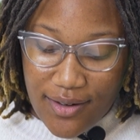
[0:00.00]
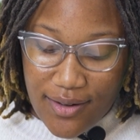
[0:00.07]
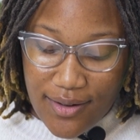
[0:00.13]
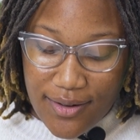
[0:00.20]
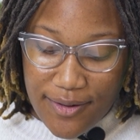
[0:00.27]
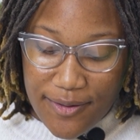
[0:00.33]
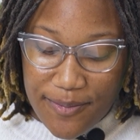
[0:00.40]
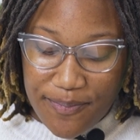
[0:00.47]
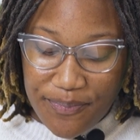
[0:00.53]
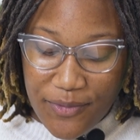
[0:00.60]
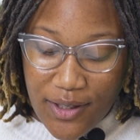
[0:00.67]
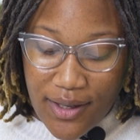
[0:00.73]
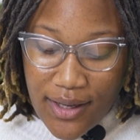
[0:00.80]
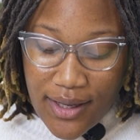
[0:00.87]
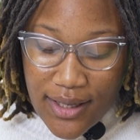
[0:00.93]

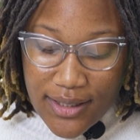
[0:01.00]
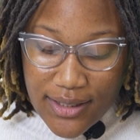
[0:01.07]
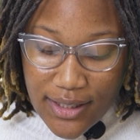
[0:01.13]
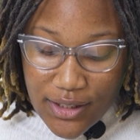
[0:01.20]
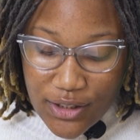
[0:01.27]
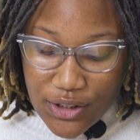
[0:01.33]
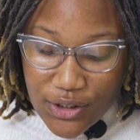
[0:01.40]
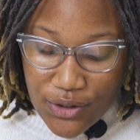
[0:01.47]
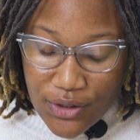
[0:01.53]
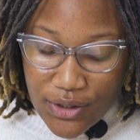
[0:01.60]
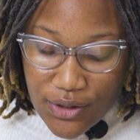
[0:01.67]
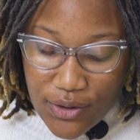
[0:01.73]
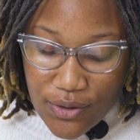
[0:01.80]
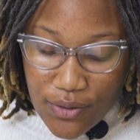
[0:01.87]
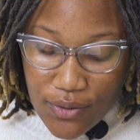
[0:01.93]
tell a
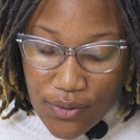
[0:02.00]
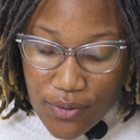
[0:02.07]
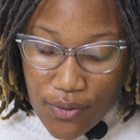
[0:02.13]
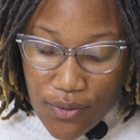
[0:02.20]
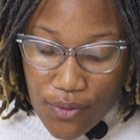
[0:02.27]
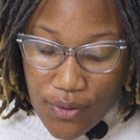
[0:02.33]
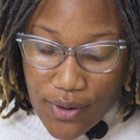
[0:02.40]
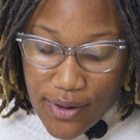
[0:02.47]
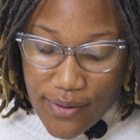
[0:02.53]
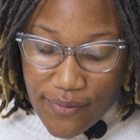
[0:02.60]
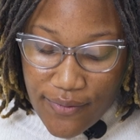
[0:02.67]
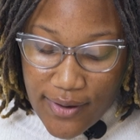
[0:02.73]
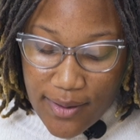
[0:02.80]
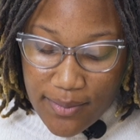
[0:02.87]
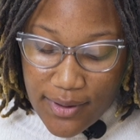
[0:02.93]
student or
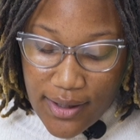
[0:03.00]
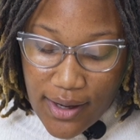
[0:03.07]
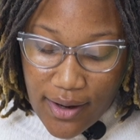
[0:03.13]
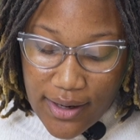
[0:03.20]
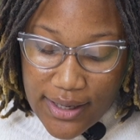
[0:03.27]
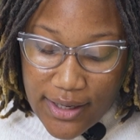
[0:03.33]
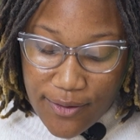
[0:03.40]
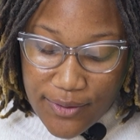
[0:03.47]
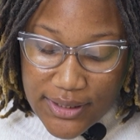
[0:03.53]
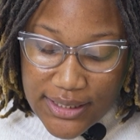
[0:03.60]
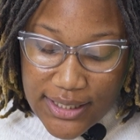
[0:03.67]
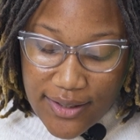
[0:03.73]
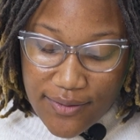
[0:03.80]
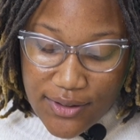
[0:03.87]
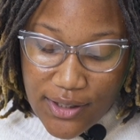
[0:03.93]
family how they can
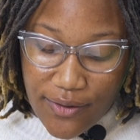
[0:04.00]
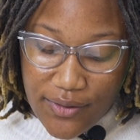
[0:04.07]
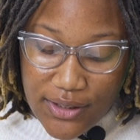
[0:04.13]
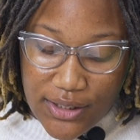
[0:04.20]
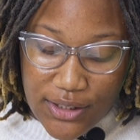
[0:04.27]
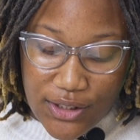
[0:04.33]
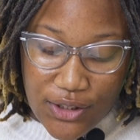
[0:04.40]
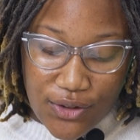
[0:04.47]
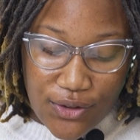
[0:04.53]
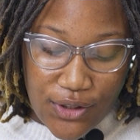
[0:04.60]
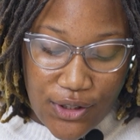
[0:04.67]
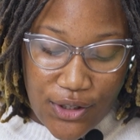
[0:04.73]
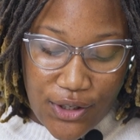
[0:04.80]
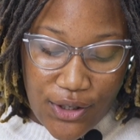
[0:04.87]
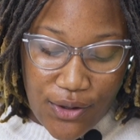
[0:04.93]
receive services
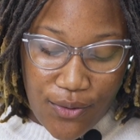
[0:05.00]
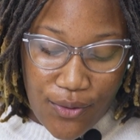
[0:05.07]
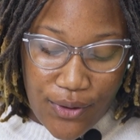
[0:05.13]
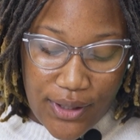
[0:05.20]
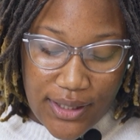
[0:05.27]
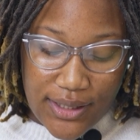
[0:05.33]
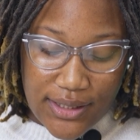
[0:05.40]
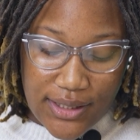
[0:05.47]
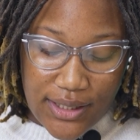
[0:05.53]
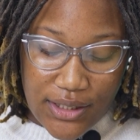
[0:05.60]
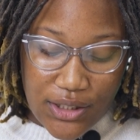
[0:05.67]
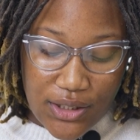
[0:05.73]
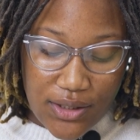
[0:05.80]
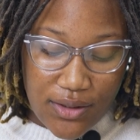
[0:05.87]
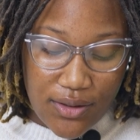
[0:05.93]
through your
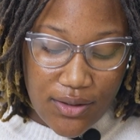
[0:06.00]
organizations.